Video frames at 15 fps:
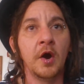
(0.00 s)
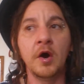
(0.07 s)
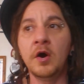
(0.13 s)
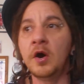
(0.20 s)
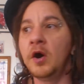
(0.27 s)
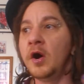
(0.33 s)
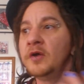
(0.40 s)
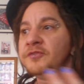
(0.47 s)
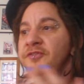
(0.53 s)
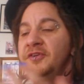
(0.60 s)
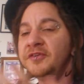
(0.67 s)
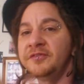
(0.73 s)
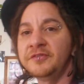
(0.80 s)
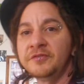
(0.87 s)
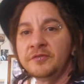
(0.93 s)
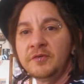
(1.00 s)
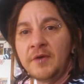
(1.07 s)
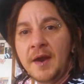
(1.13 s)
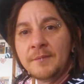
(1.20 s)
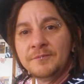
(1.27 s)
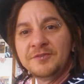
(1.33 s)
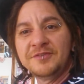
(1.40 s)
I'll just
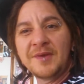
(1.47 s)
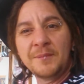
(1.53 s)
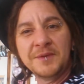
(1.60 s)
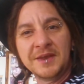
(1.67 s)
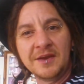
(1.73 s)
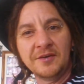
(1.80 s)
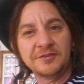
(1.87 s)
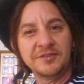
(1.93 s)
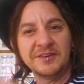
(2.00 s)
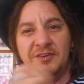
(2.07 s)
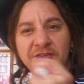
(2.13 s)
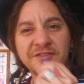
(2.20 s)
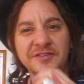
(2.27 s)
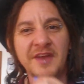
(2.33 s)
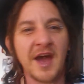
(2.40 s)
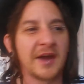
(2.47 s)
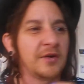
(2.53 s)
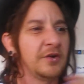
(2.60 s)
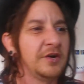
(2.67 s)
grab something else, a little snack,